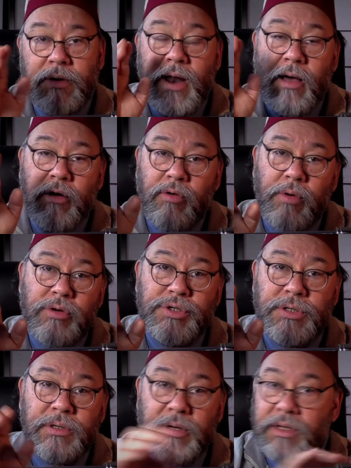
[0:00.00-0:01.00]
Now,
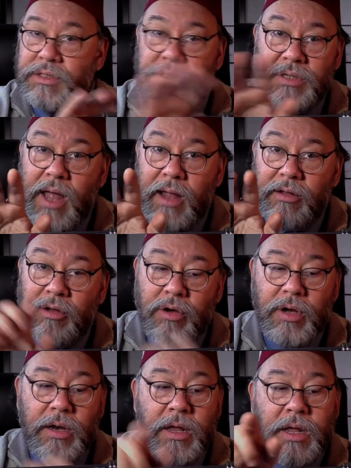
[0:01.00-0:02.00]
corrosion is not
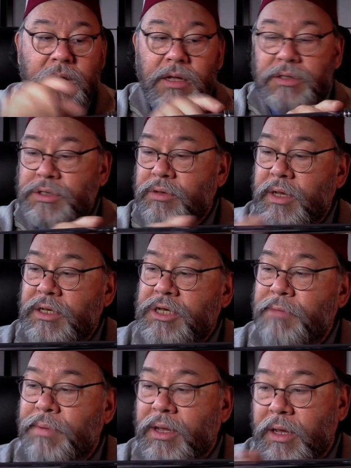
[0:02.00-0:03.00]
good, so they
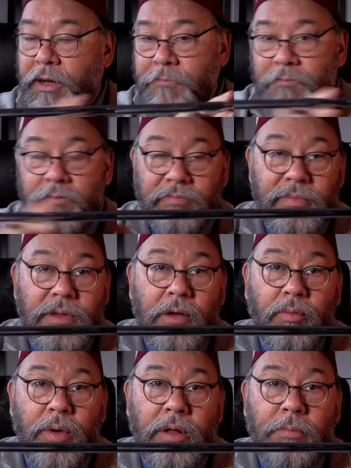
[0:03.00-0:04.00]
typically
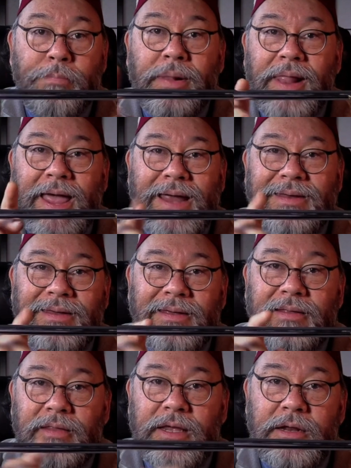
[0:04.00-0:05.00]
will plate
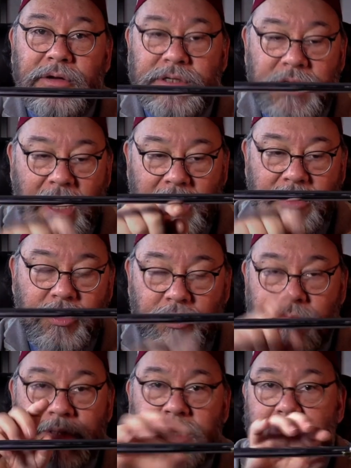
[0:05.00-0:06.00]
the inner slide
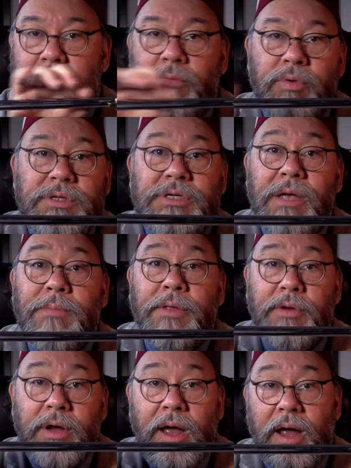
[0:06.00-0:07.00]
tubes with some
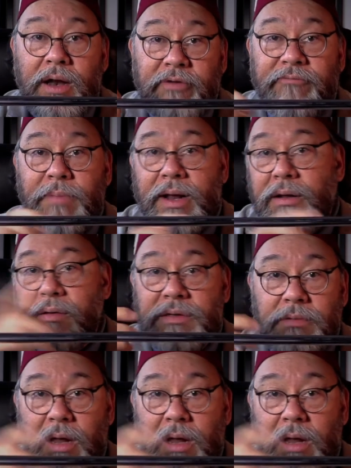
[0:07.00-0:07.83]
other kind of metal.